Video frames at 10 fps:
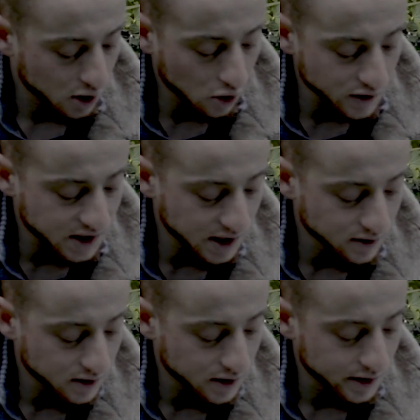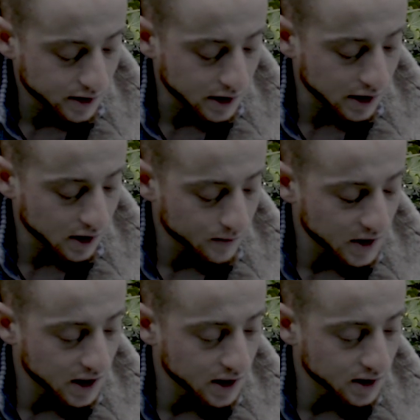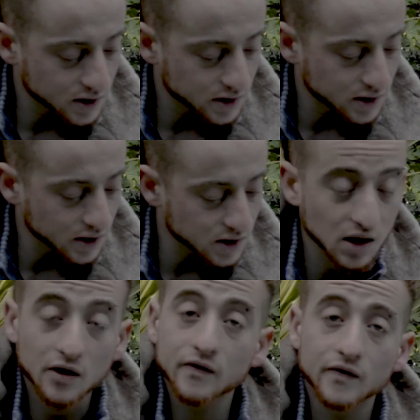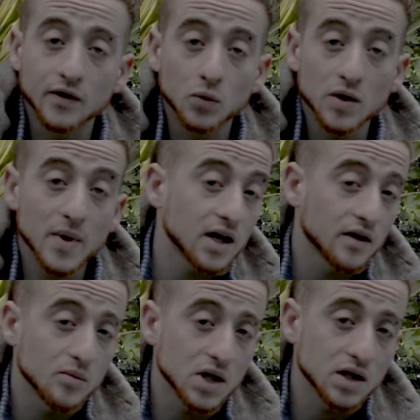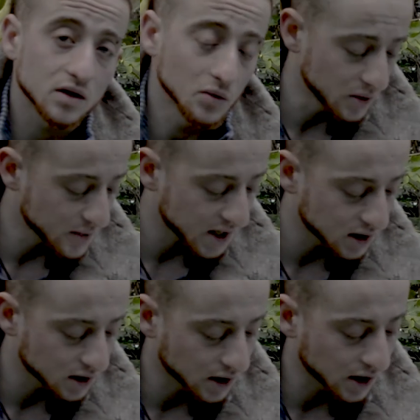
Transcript: Content is the stuff that we make, the media that we make,